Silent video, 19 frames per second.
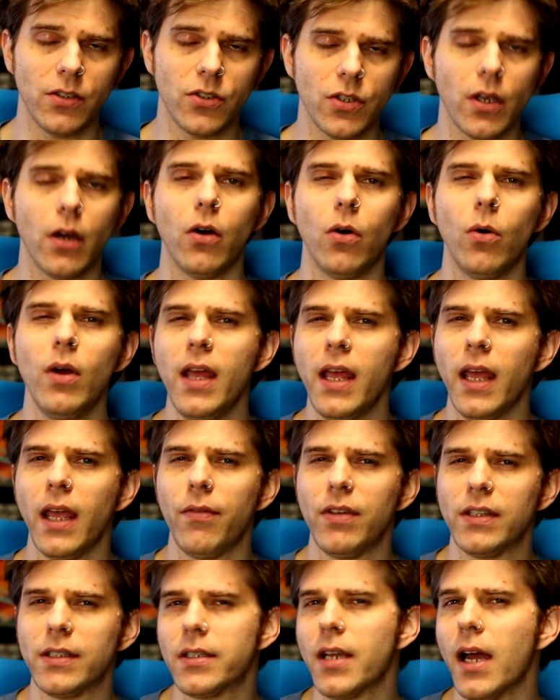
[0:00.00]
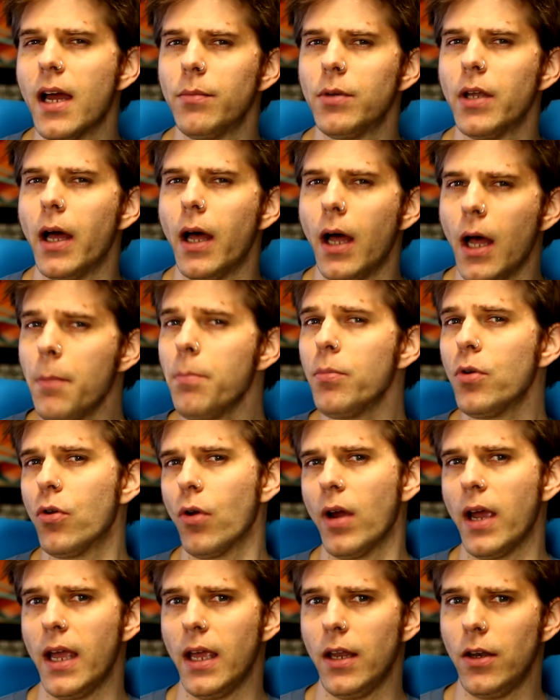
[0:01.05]
So if it's time to
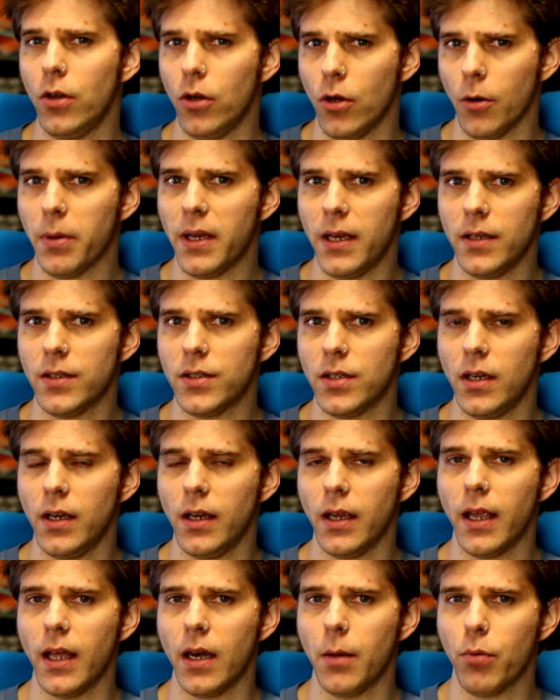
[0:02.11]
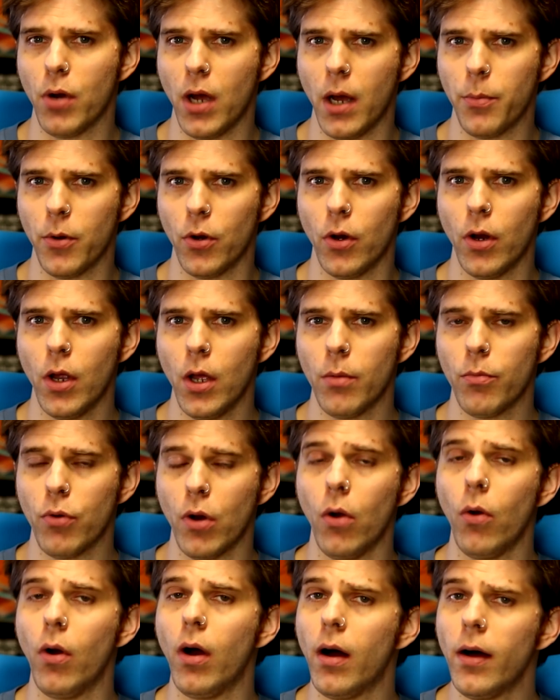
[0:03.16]
upgrade your PC and get a proper
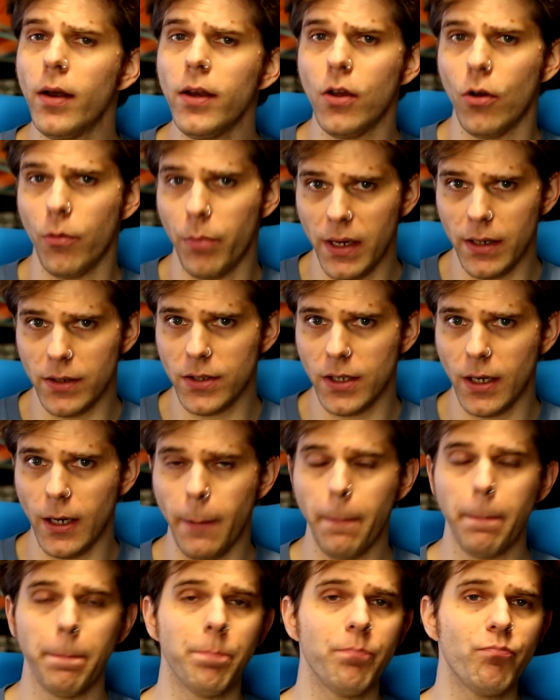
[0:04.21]
pro audio PC,